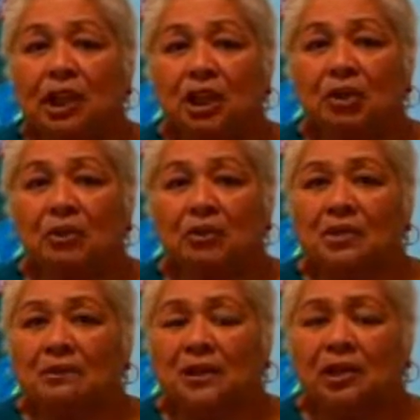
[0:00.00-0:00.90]
new,
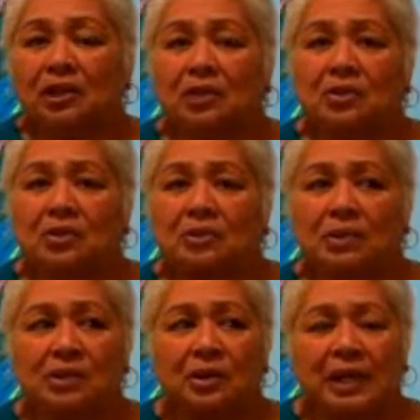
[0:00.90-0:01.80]
something
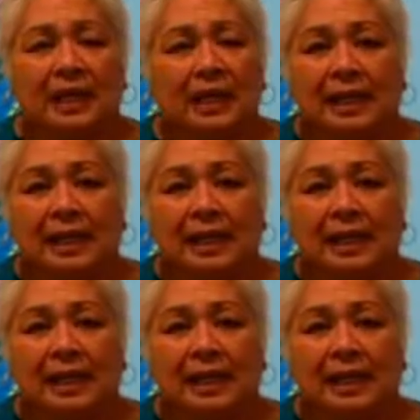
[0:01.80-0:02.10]
unusual,